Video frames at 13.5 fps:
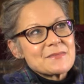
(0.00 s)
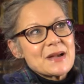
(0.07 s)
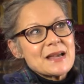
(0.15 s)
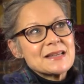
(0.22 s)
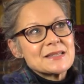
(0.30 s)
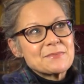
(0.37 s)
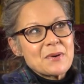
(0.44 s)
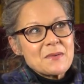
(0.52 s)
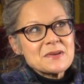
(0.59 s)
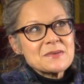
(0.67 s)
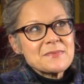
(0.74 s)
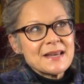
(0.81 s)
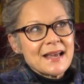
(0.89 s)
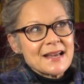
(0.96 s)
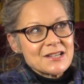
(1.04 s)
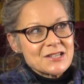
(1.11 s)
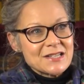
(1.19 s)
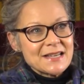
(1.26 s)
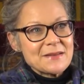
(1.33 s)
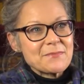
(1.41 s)
It's probably
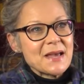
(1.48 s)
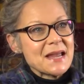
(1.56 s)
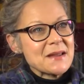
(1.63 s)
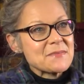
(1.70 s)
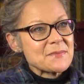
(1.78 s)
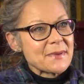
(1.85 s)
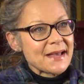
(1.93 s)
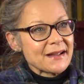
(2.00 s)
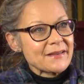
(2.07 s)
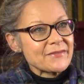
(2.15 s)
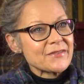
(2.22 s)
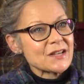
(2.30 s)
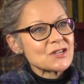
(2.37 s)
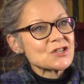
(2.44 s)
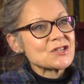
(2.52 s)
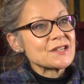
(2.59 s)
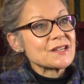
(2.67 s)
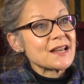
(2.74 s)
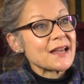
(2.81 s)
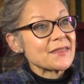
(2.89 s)
actually paperback
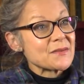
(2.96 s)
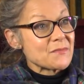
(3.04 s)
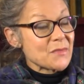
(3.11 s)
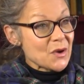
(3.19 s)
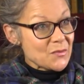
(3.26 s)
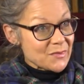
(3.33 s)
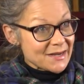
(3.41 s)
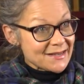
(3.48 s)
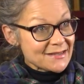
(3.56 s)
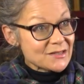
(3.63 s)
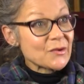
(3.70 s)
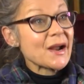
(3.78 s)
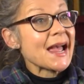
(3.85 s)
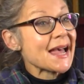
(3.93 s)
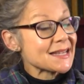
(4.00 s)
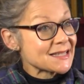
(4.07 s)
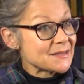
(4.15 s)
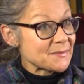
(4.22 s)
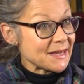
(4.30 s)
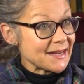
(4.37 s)
fiction at the moment, or it
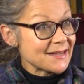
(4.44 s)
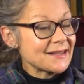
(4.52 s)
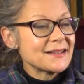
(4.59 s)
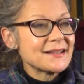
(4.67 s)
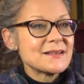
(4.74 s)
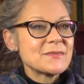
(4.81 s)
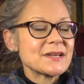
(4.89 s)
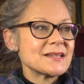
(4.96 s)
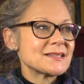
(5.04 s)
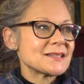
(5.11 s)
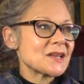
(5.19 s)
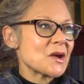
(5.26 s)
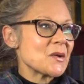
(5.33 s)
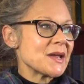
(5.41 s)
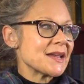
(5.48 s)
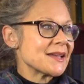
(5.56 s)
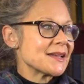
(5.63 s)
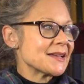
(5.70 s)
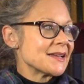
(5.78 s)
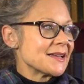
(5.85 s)
has been, but it's
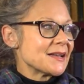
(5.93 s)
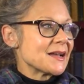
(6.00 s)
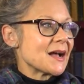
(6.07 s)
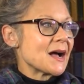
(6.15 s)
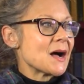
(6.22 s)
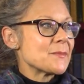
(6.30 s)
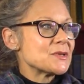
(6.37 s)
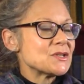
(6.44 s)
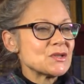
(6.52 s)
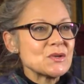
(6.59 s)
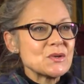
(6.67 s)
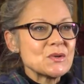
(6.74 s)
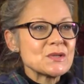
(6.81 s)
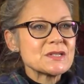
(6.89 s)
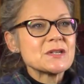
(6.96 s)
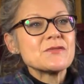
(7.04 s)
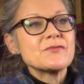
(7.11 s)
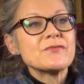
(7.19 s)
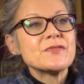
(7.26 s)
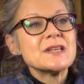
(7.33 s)
going up to the
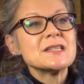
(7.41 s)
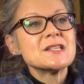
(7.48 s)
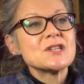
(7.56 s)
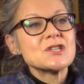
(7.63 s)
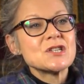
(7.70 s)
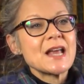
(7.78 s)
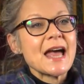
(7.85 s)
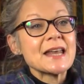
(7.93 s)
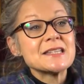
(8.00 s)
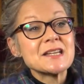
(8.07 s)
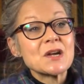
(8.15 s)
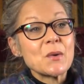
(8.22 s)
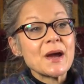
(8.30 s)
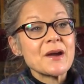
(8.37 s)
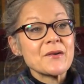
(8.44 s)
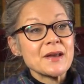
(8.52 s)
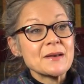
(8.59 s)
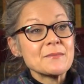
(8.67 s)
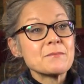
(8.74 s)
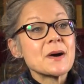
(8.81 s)
sort of vintage and
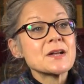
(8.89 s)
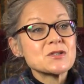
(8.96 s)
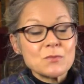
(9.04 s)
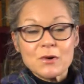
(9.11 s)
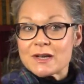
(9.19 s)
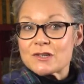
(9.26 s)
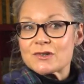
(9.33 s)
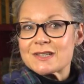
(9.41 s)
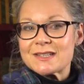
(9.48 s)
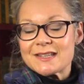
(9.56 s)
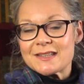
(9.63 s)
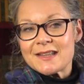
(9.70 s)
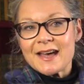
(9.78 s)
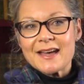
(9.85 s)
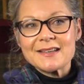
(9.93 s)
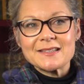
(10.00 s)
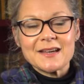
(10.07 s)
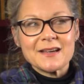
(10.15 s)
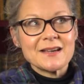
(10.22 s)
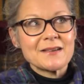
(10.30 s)
antiquarian, much more interest in
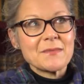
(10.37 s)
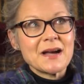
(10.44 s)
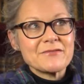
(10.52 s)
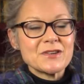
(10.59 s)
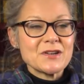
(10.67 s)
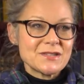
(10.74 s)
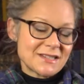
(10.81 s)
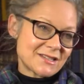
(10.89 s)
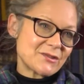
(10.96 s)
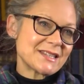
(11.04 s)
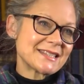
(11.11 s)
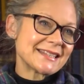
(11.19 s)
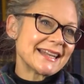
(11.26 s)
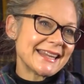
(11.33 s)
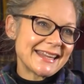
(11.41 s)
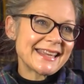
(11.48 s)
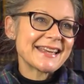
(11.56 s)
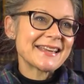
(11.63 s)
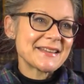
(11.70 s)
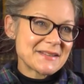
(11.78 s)
that I've noticed recently, yeah.